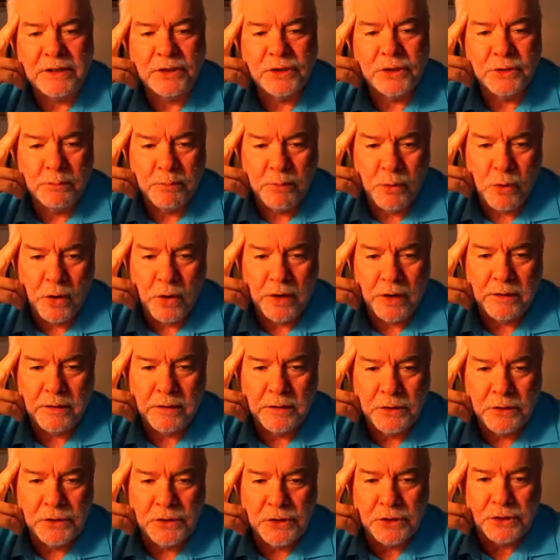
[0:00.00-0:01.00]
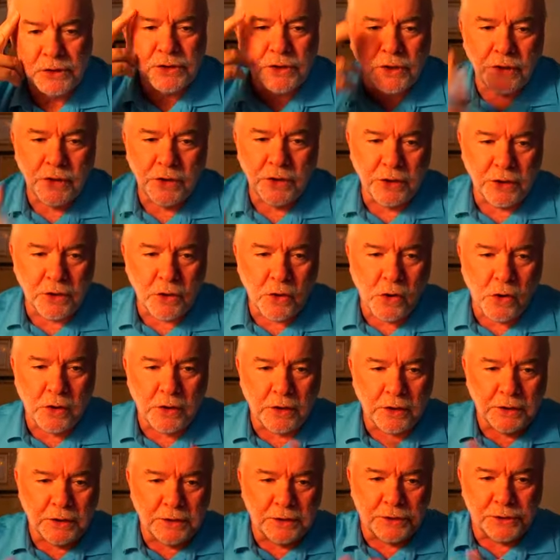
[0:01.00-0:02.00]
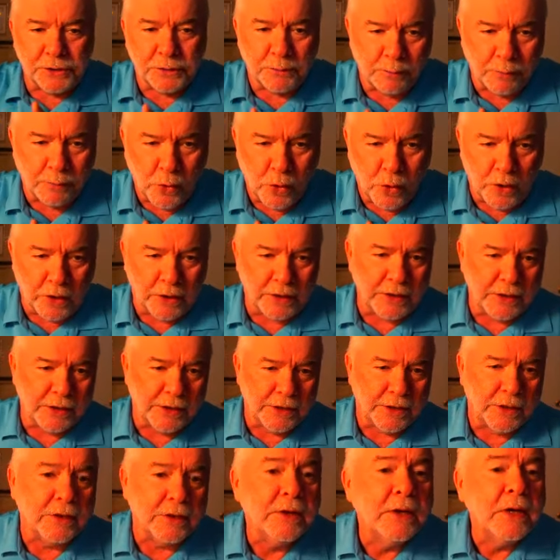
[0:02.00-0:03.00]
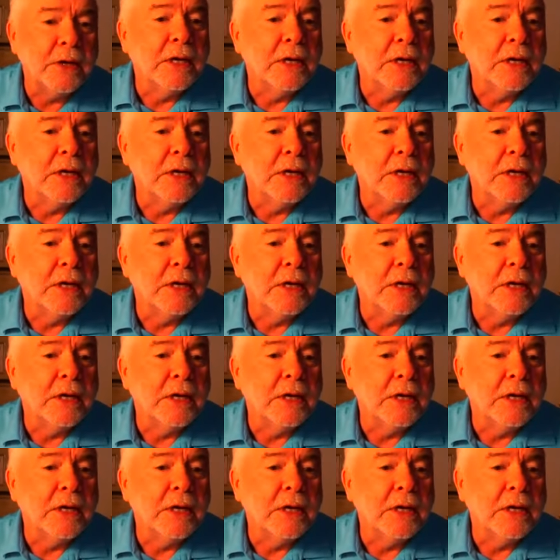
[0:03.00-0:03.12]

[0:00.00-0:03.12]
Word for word: Support. You just turned the corner to support, didn't you?